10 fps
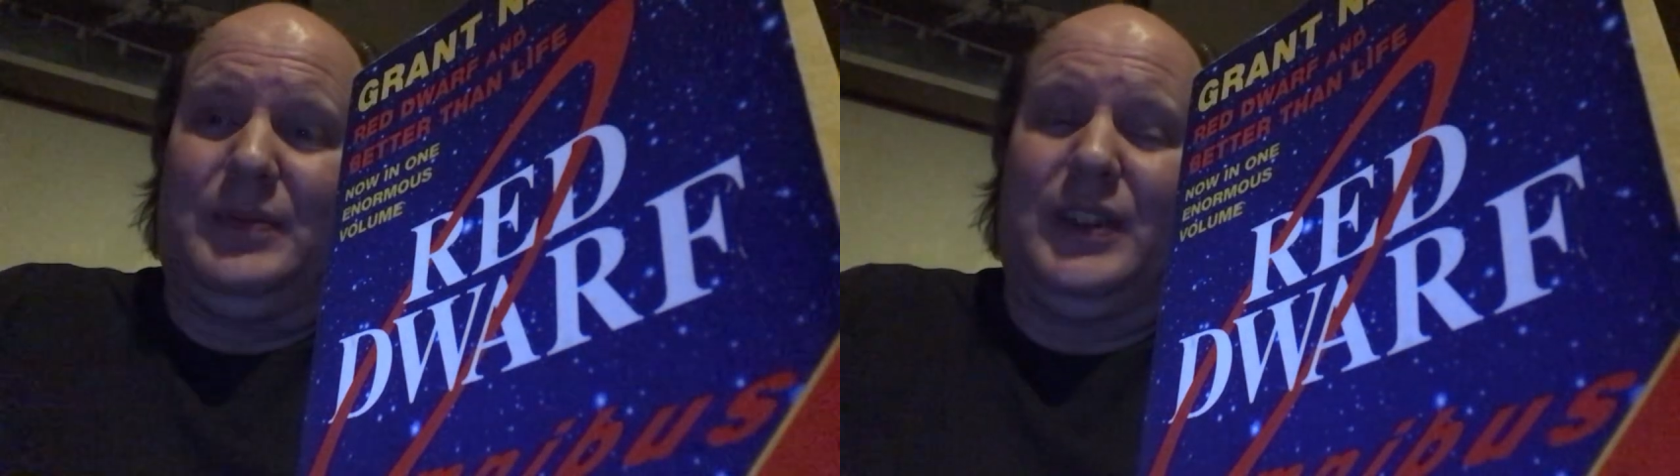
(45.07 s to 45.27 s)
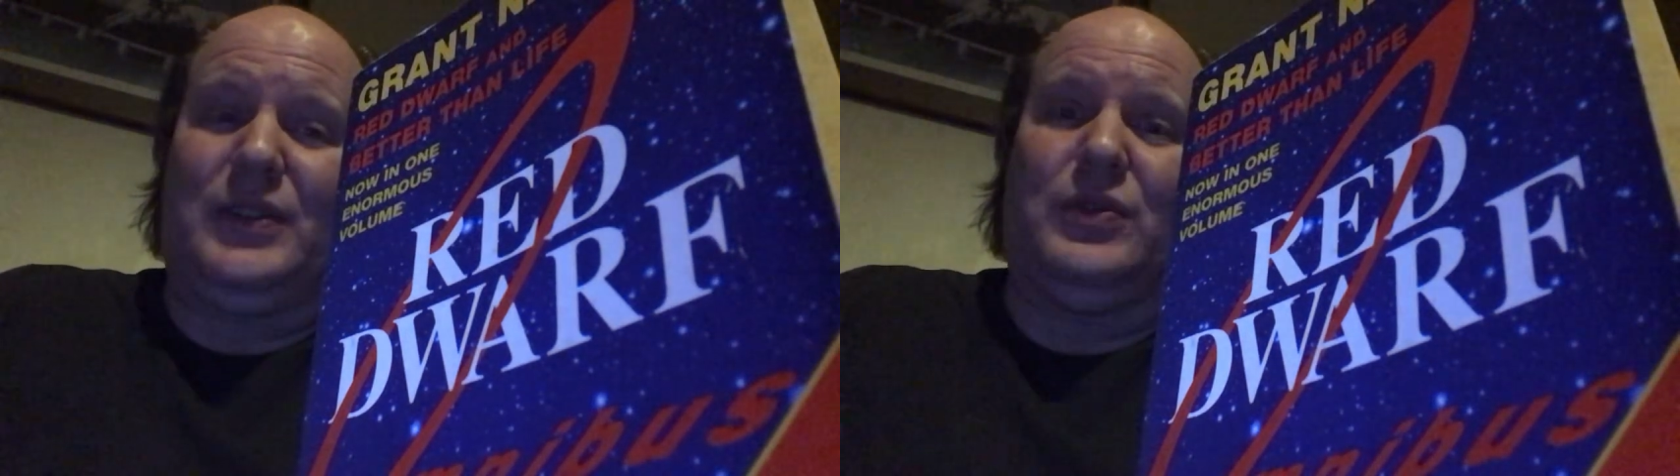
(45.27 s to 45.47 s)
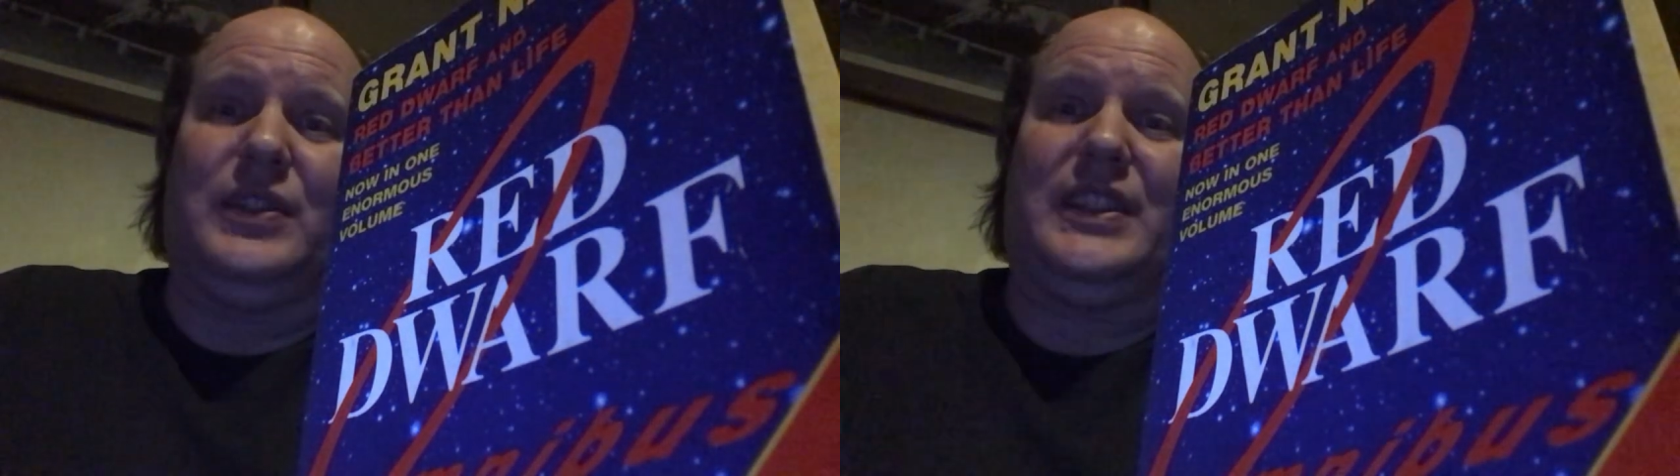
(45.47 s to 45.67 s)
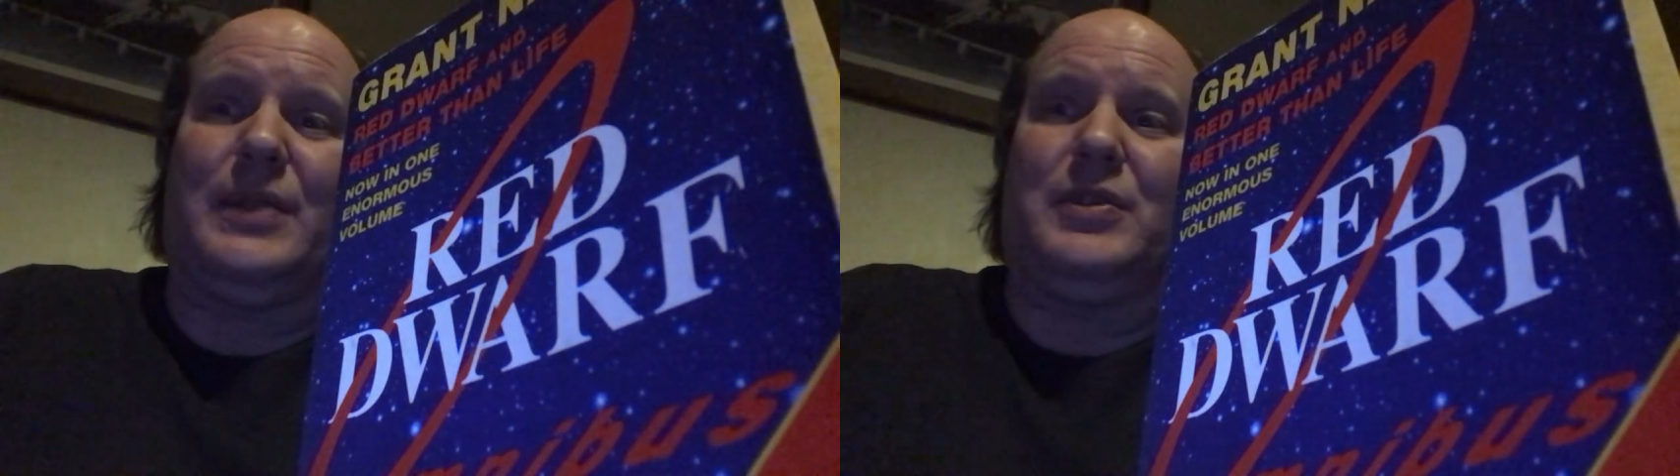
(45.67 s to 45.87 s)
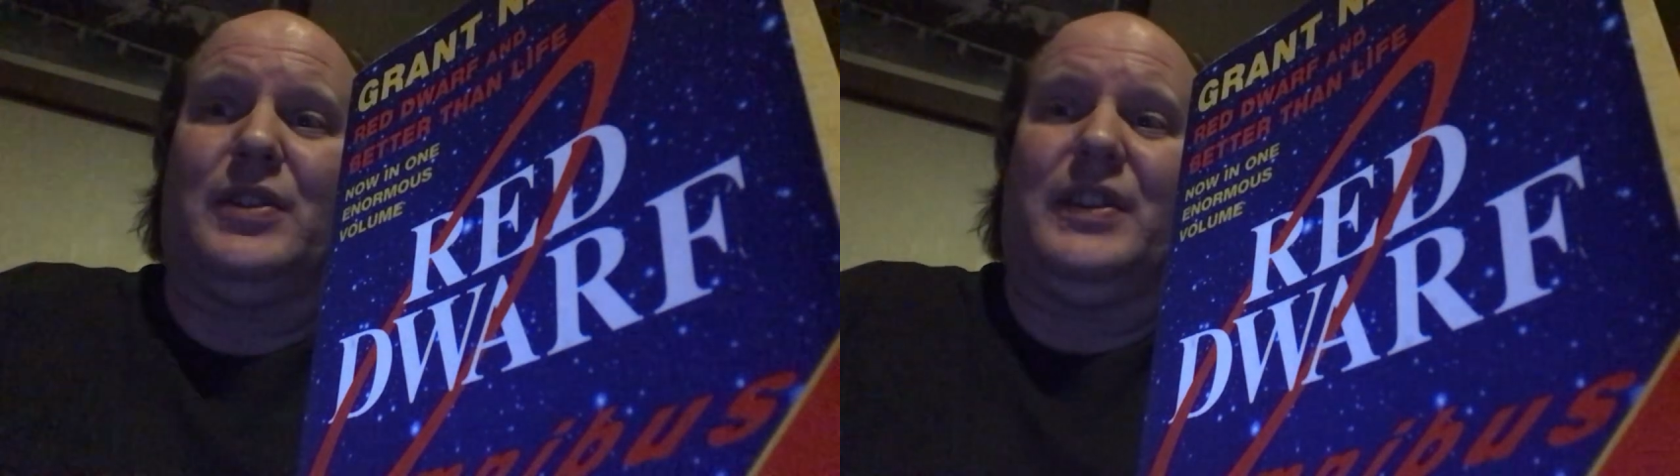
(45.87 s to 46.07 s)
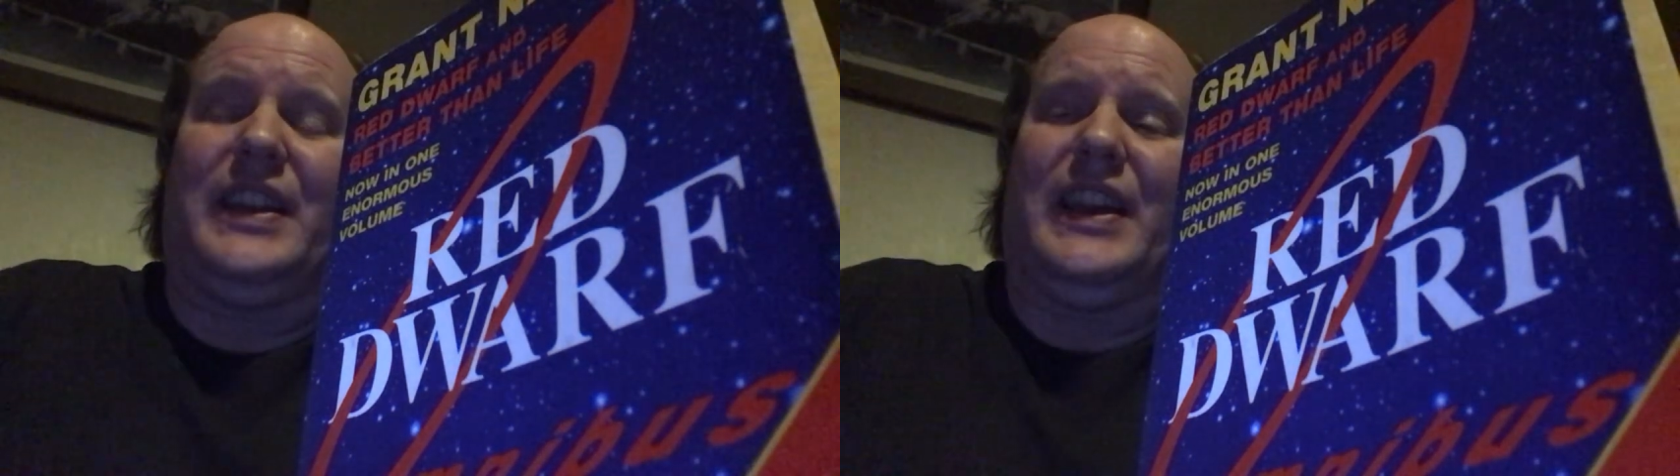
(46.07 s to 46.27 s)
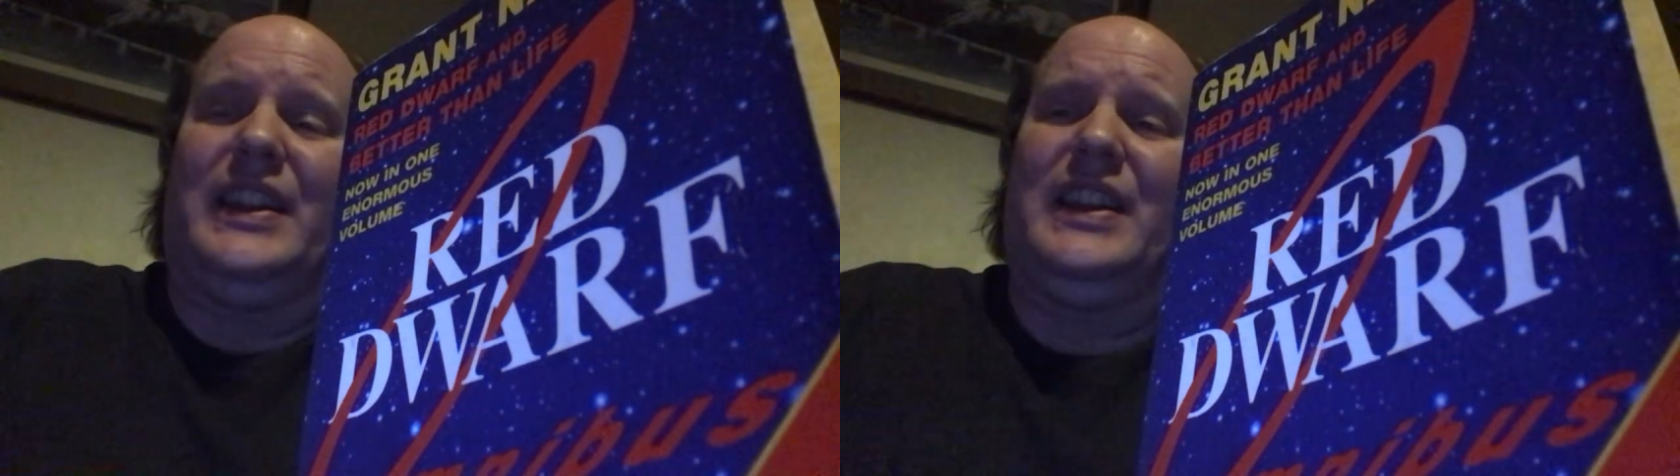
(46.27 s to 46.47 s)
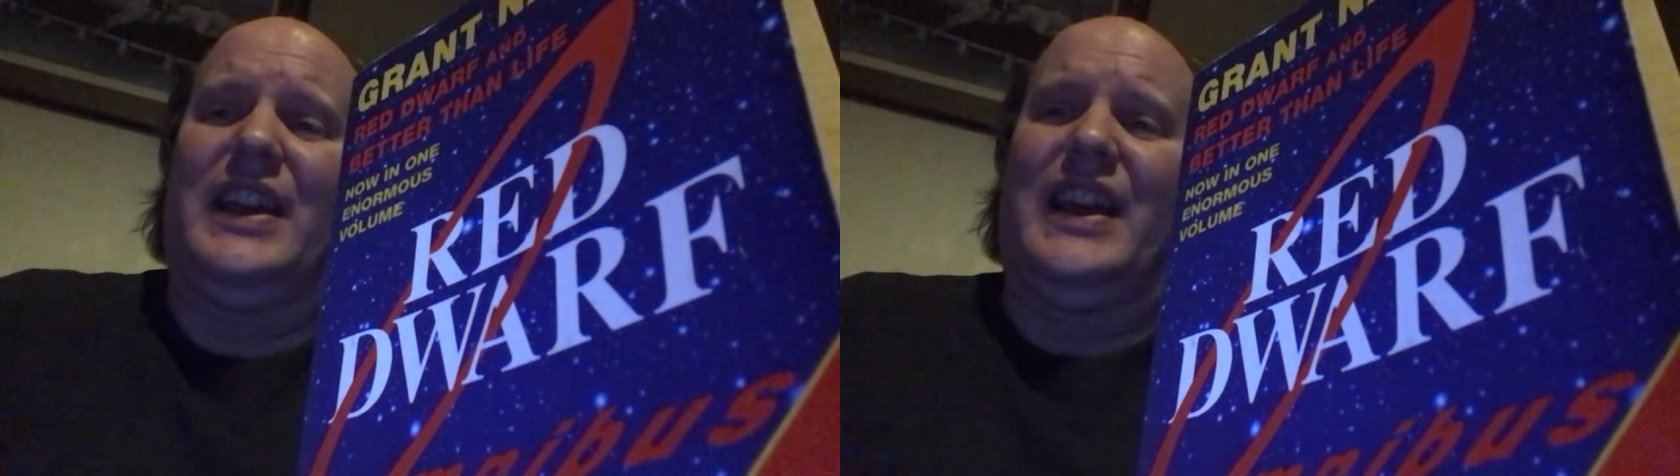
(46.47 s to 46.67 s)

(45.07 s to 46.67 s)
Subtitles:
I saw this episode again,